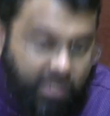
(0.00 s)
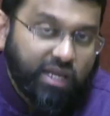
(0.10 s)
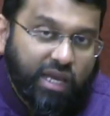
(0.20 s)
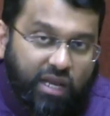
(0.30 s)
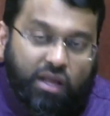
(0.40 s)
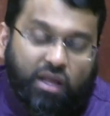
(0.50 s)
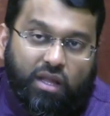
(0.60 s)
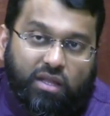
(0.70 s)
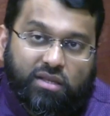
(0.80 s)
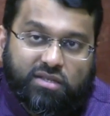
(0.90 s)
And again,
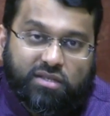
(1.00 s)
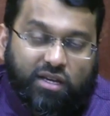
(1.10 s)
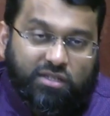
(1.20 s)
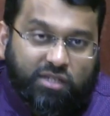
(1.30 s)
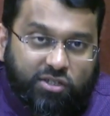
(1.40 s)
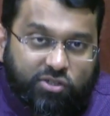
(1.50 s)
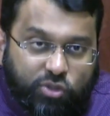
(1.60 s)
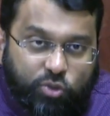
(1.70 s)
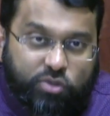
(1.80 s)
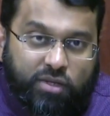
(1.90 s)
this is not to
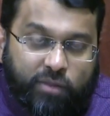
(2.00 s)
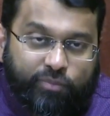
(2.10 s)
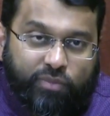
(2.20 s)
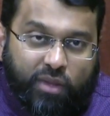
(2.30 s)
excuse him,